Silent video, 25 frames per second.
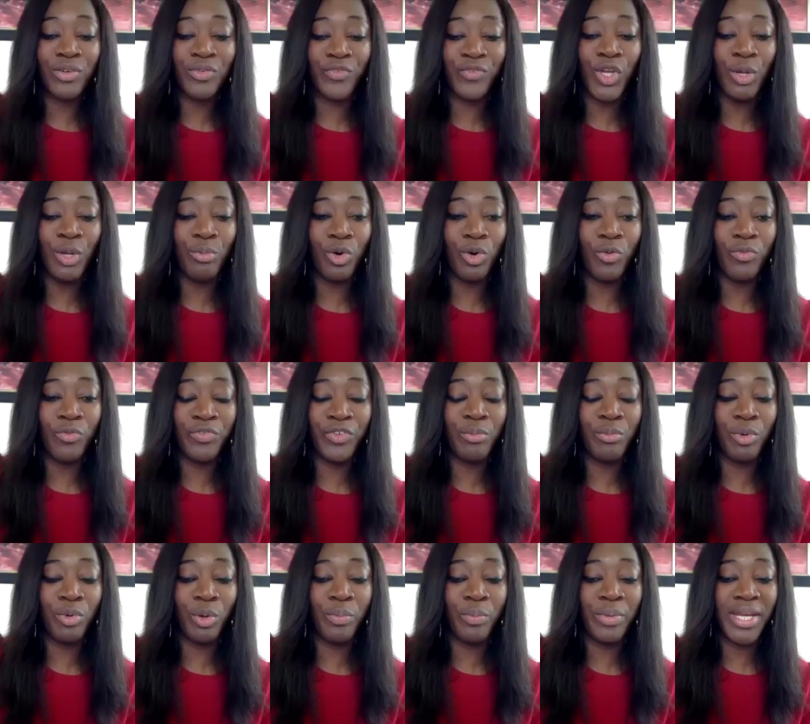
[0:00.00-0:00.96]
few
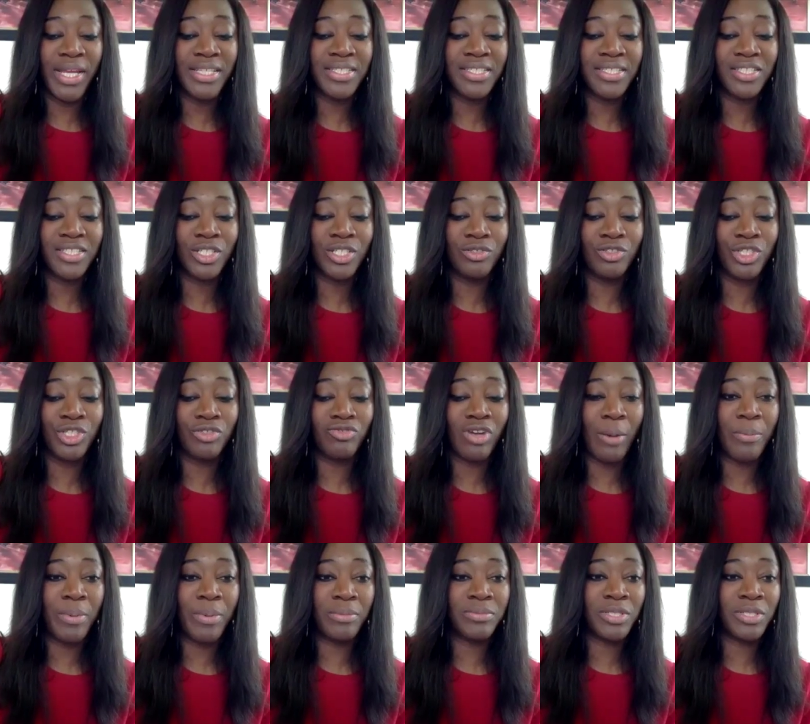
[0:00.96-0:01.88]
more minutes to wrap up.